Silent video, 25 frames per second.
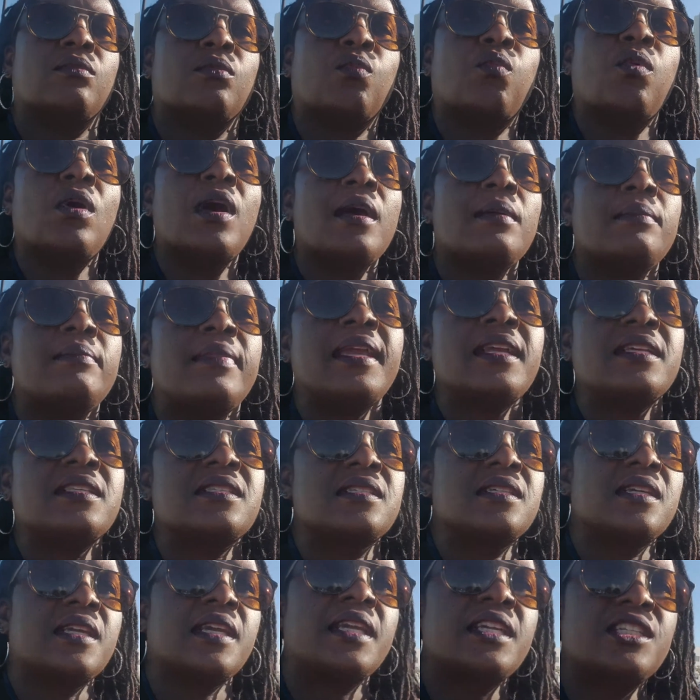What makes
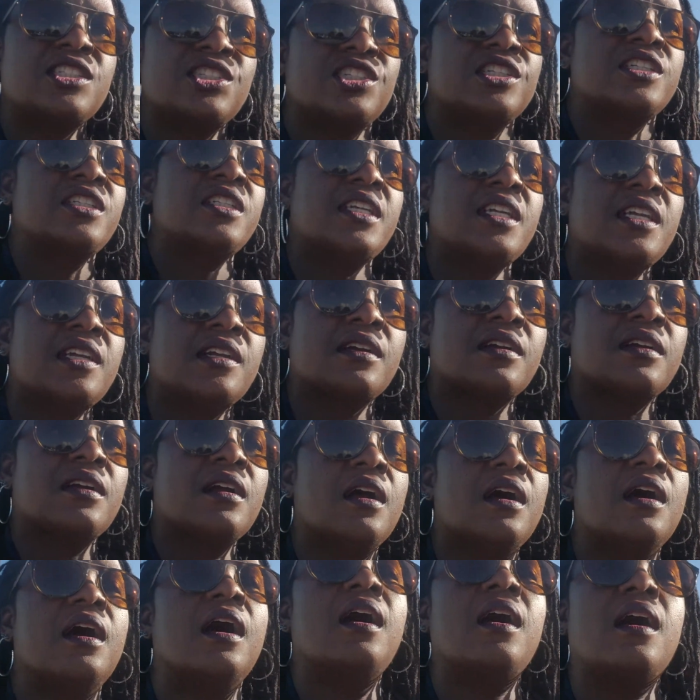an engineer?
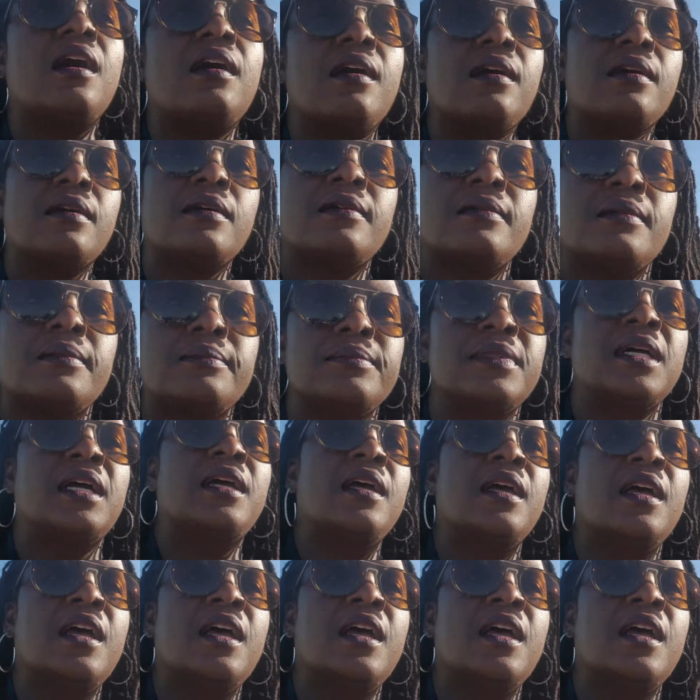Um,